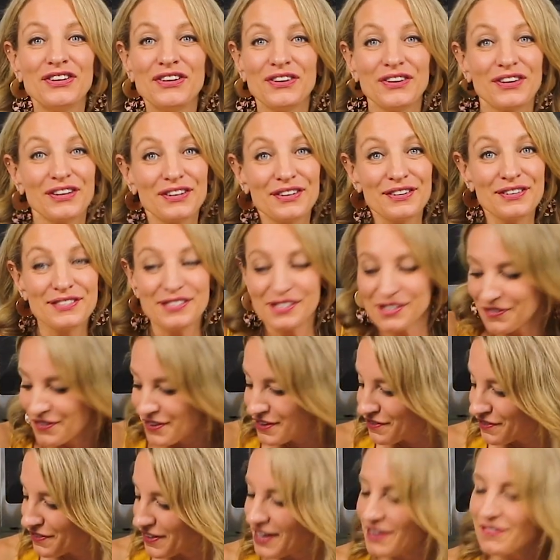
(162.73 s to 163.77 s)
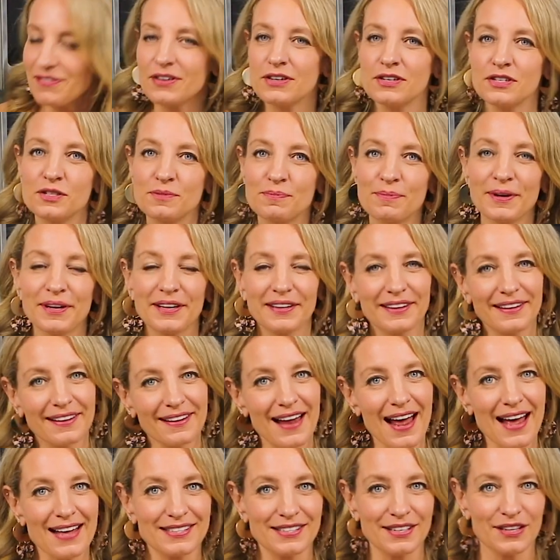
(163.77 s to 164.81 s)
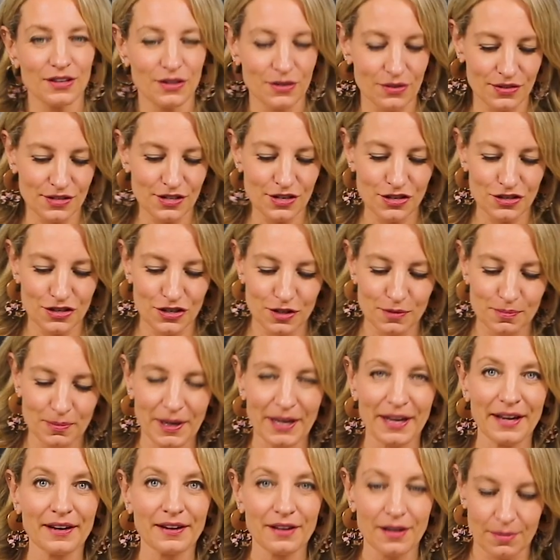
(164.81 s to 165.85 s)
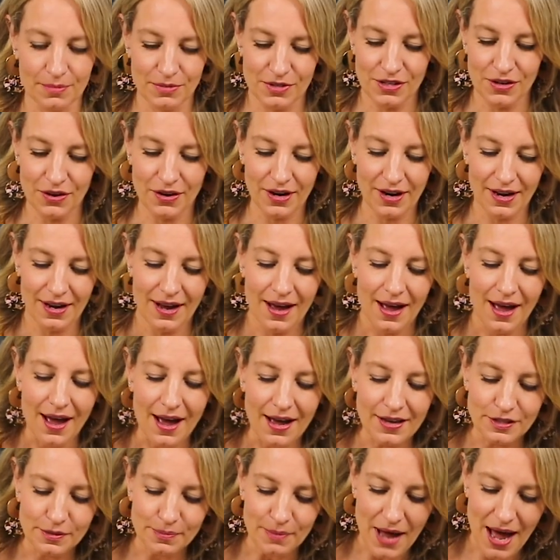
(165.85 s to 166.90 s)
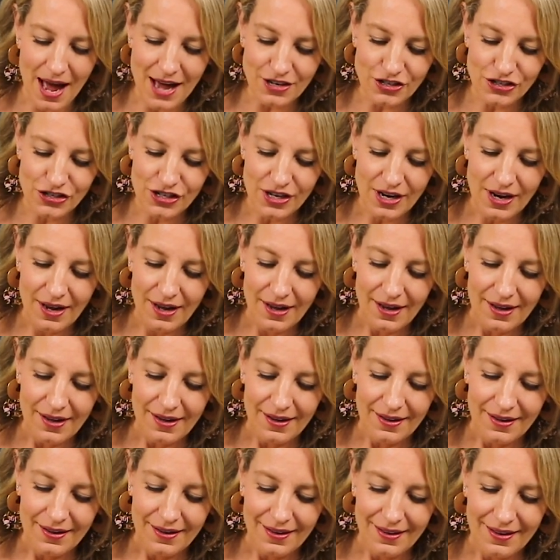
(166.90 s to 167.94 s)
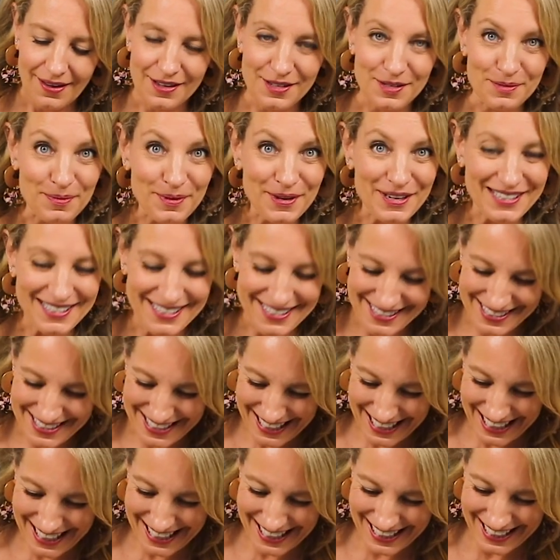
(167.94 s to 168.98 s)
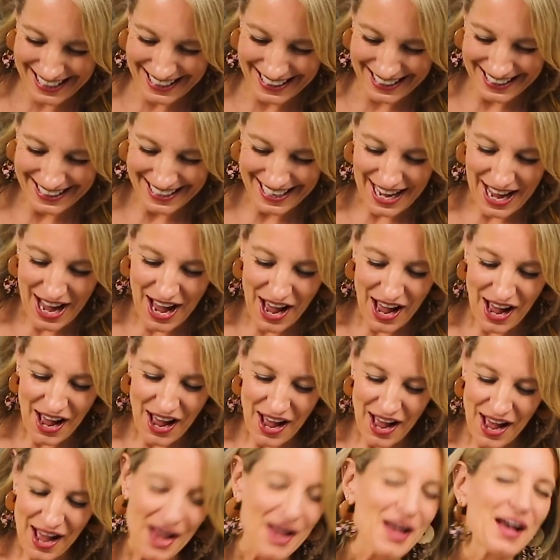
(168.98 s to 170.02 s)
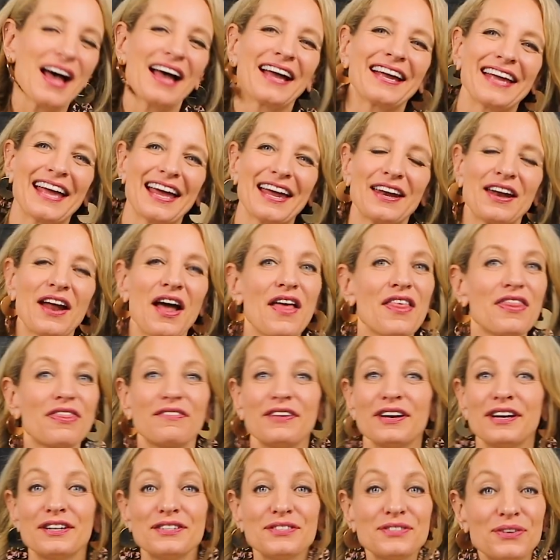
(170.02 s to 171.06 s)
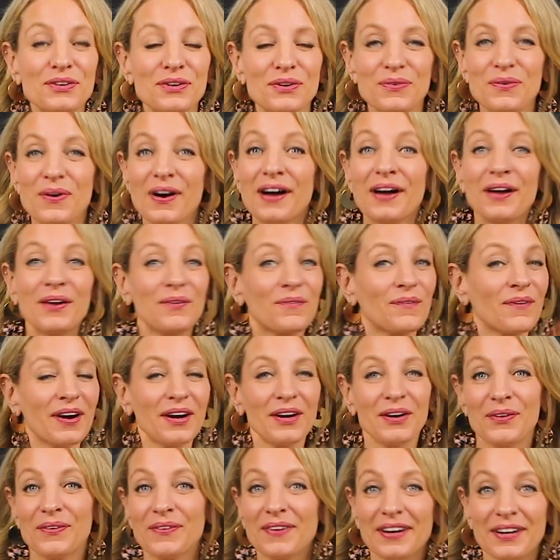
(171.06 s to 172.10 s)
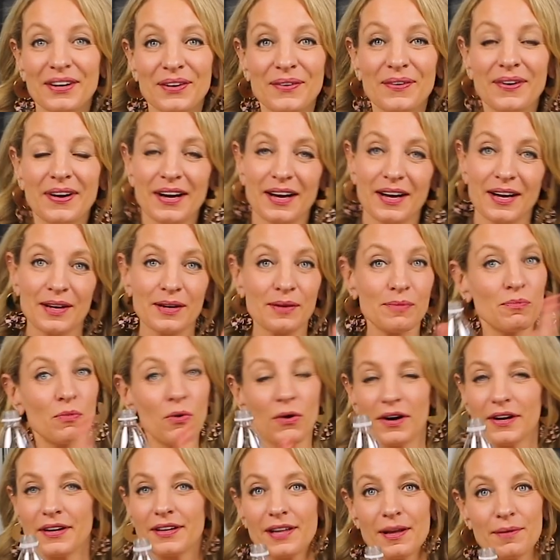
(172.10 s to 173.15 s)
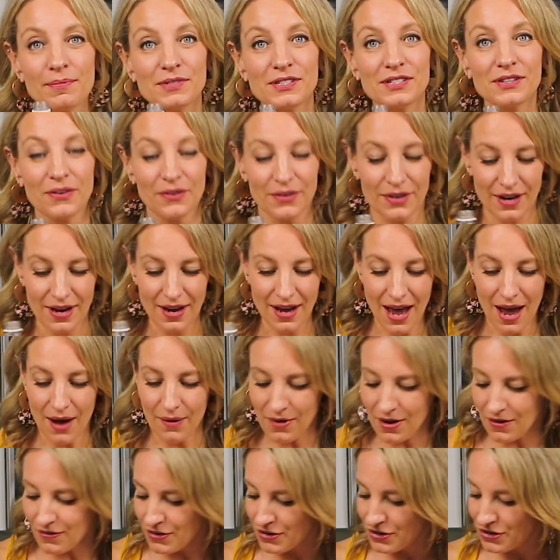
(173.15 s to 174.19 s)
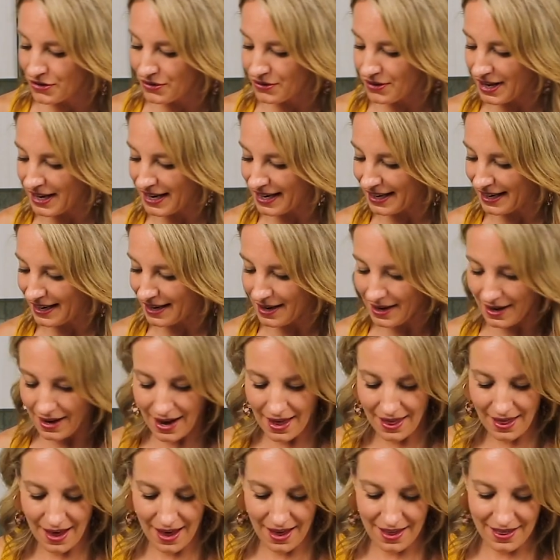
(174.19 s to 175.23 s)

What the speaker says: You could use different flavors, but the classic uses just plain club soda, a splash, a spritz. Again, 3 to 2 to 1, 1 to 1 to 1, more club soda, however you like it.